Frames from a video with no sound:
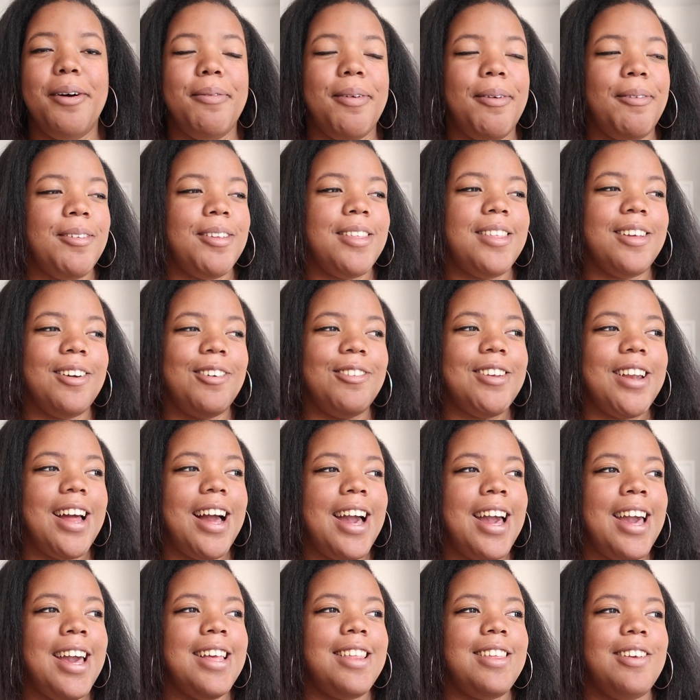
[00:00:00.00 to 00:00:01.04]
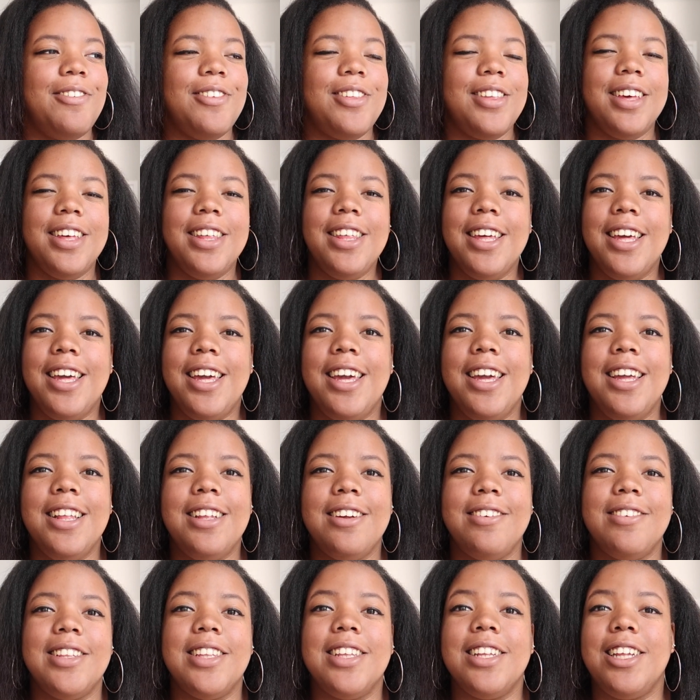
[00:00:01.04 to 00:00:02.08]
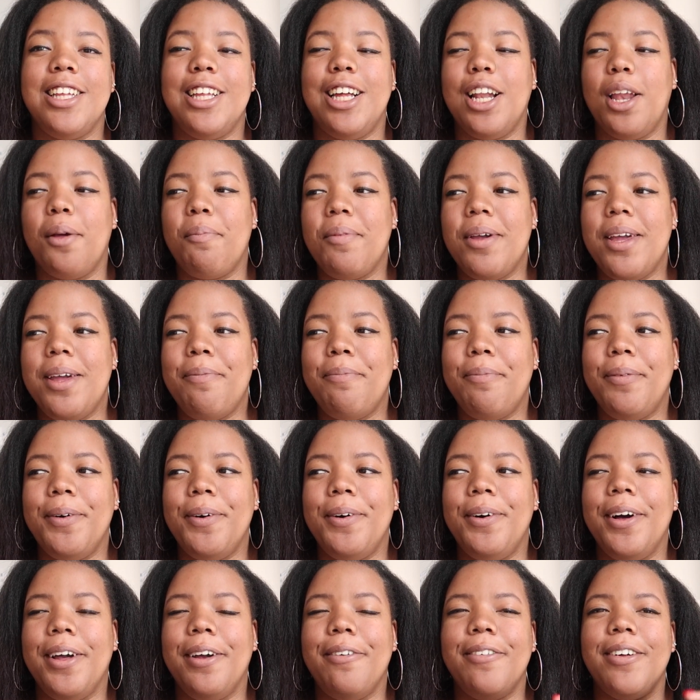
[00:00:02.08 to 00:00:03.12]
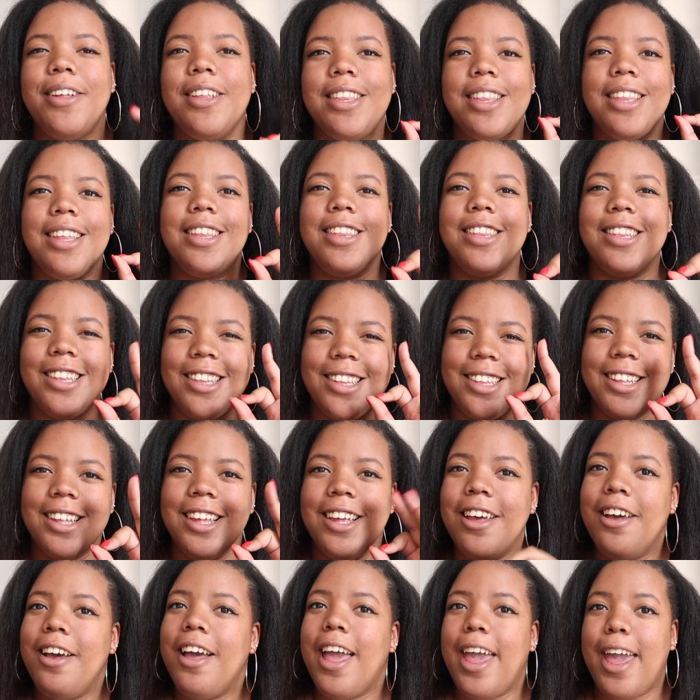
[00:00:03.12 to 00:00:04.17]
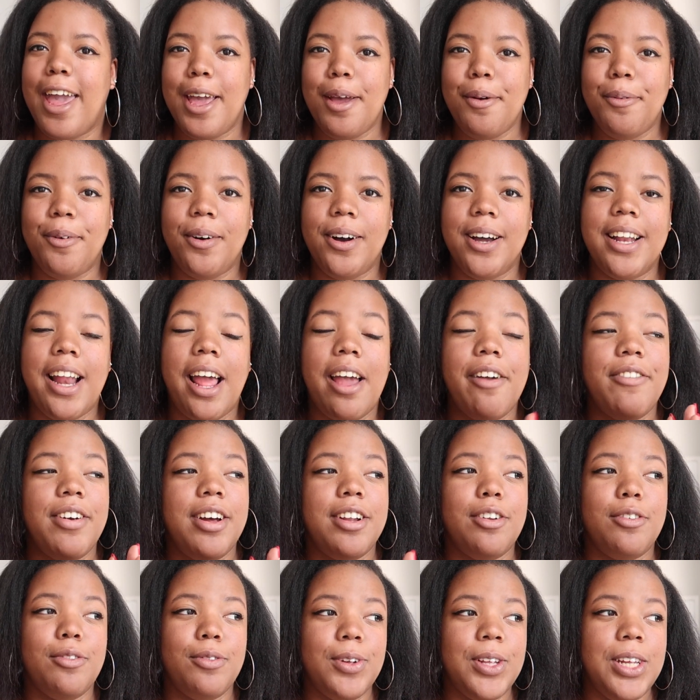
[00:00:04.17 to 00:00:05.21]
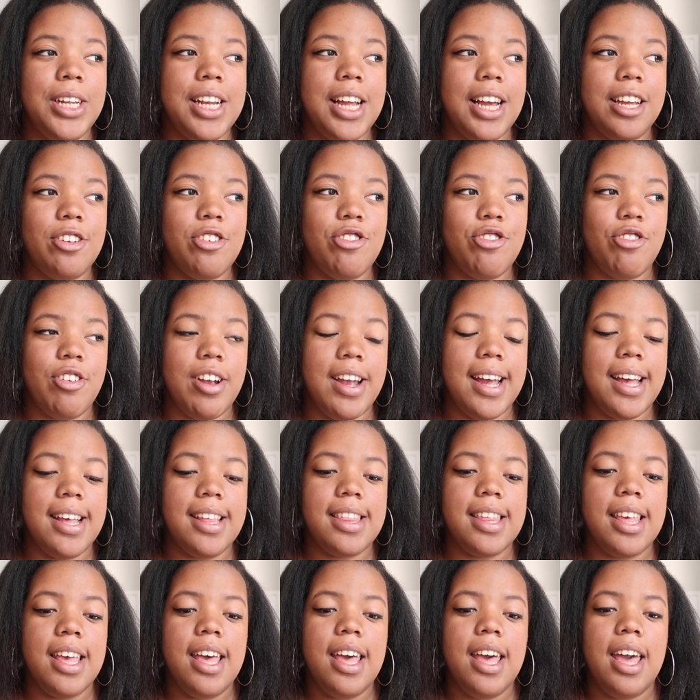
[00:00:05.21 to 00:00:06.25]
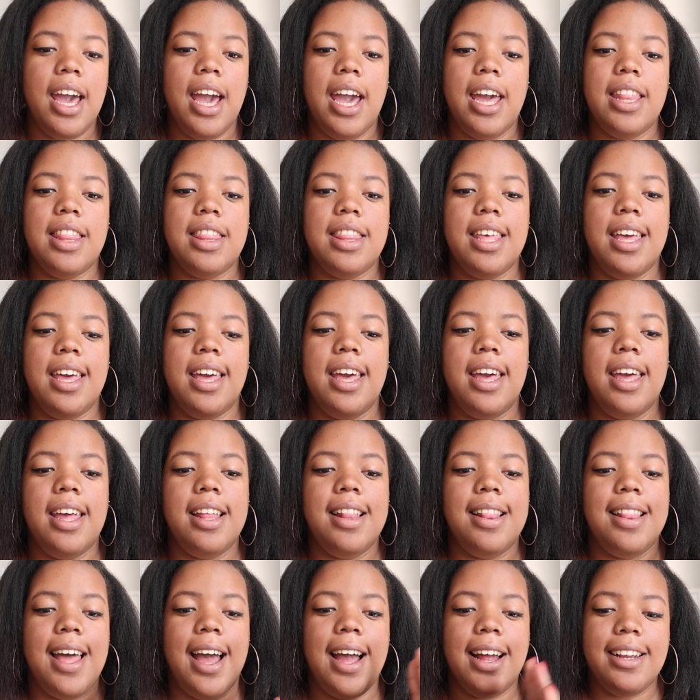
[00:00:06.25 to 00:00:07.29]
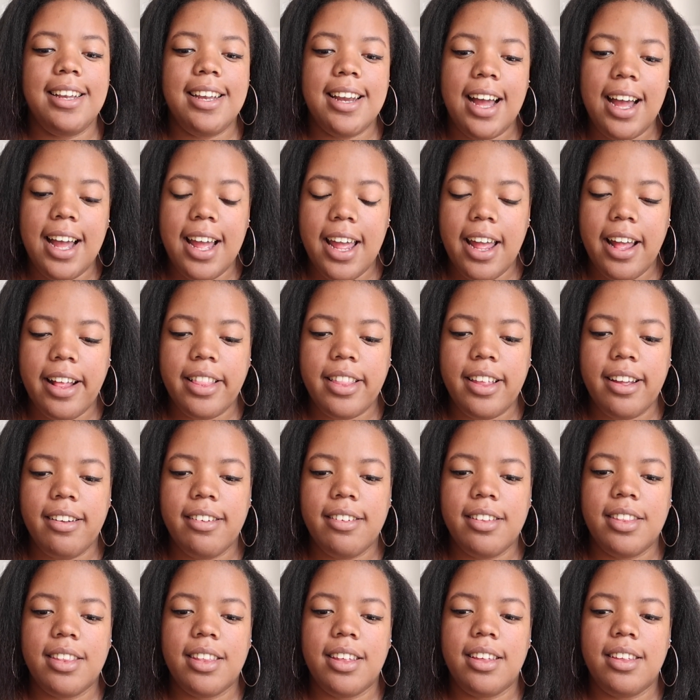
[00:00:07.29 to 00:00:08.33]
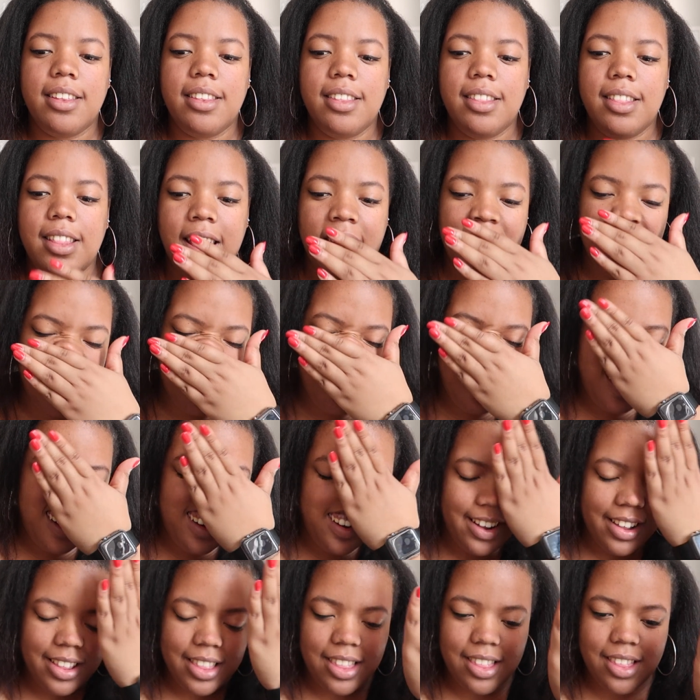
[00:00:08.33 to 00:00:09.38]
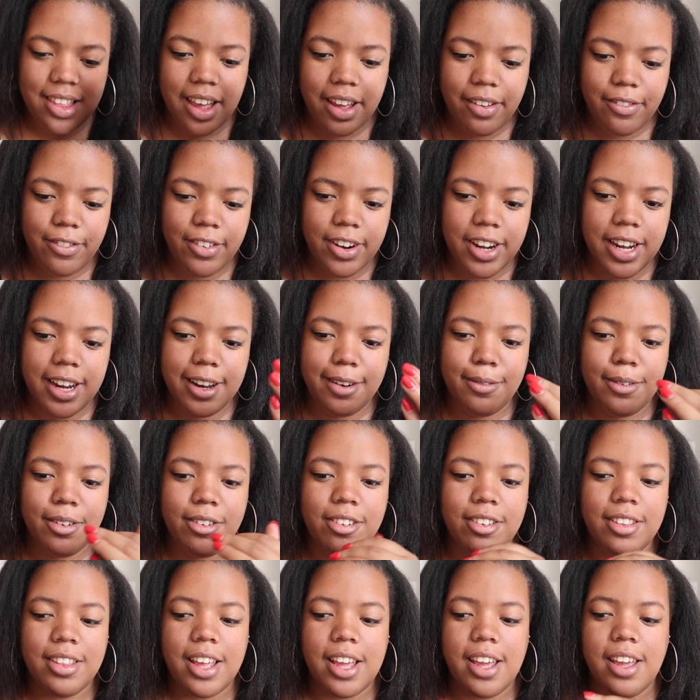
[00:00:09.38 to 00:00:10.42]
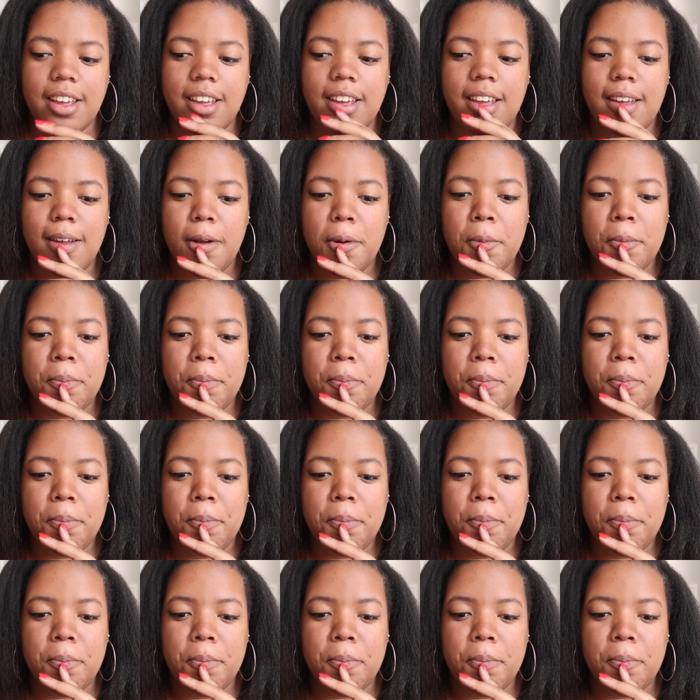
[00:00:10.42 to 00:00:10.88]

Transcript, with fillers: It was so nice. It was clean. There wasn't a lot of people. It was A1. I found a really nice dress. And then that night, there's this thing called Severin, which is like,